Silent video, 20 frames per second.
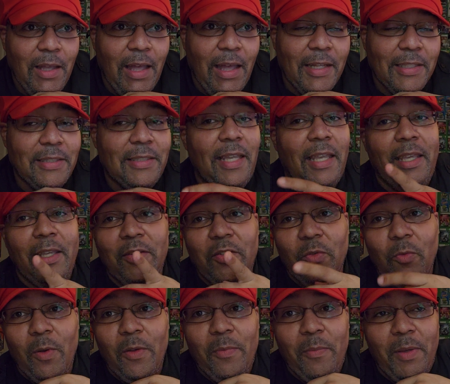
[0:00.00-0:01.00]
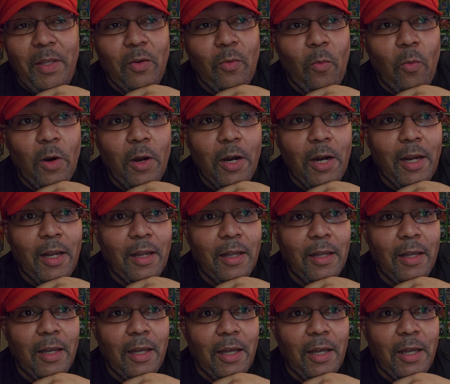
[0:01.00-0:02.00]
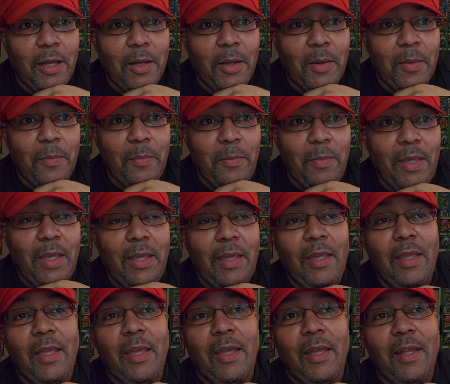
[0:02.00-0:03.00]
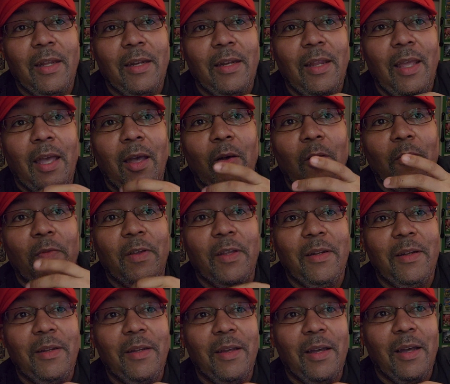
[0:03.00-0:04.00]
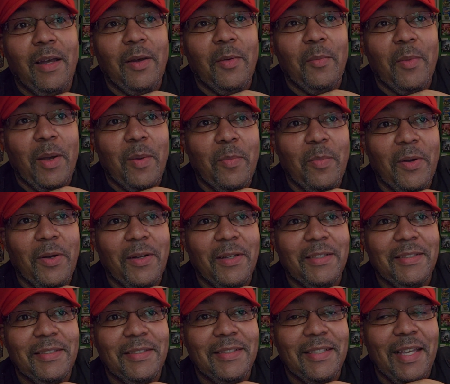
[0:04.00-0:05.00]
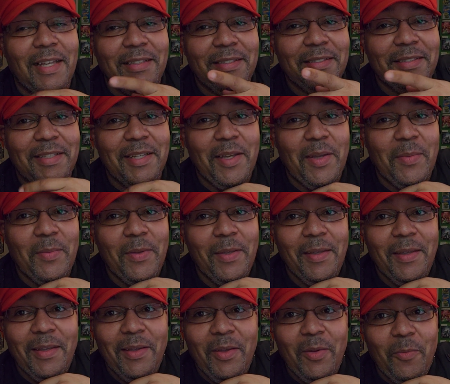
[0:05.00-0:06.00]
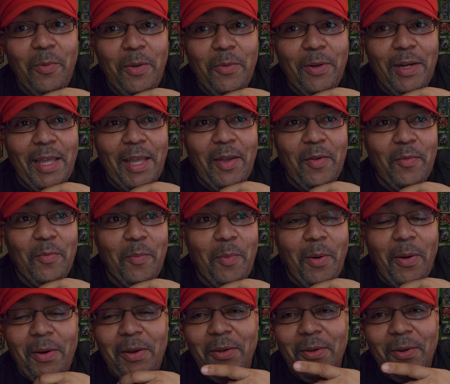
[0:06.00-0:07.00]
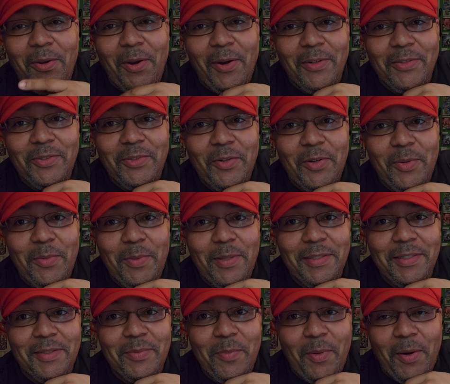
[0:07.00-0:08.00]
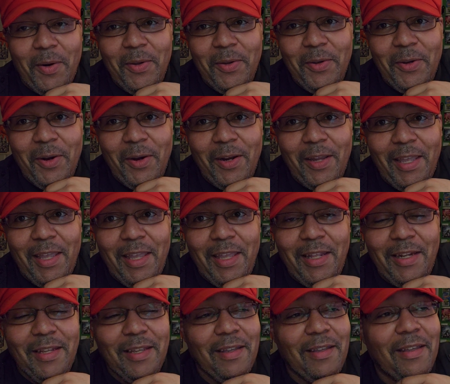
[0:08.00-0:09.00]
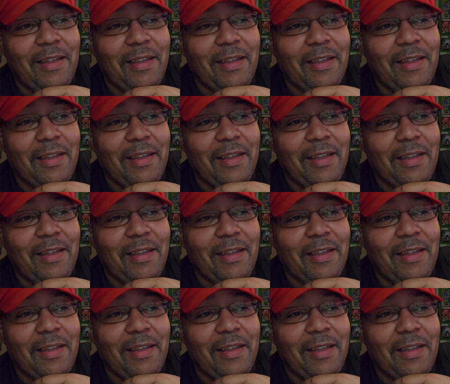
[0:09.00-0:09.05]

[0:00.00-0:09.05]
I take it with me to work. Me and Elvin, my boss at the time, we would have Mario Kart tournaments, Mario Kart 8,